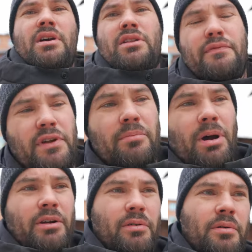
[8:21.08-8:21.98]
the Video
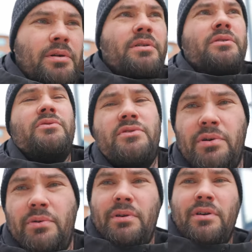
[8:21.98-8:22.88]
Micro
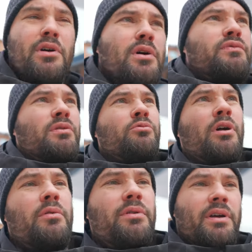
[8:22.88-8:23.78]
2 from
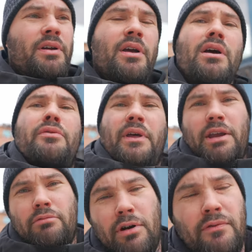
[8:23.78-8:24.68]
Rode.
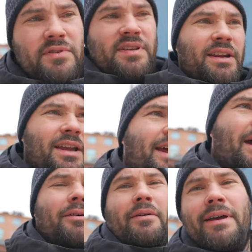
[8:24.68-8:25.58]
Thank you, Rode, for sending it
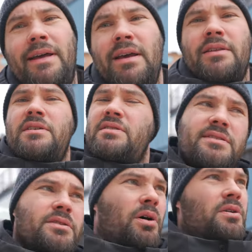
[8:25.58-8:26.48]
out. This
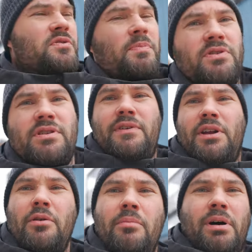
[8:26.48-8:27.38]
is not a sponsored
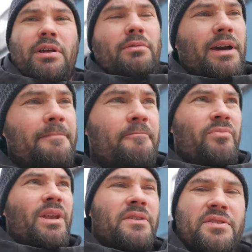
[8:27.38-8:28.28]
video, by the way.
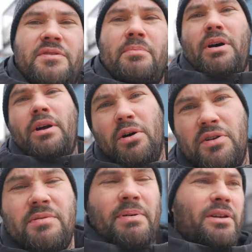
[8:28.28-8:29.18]
This is my
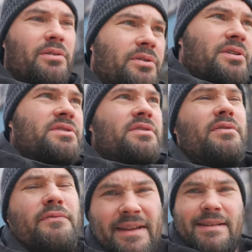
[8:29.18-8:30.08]
honest opinion on this
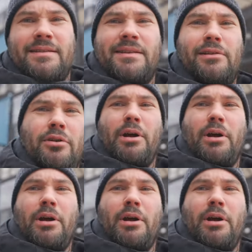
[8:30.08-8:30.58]
fantastic little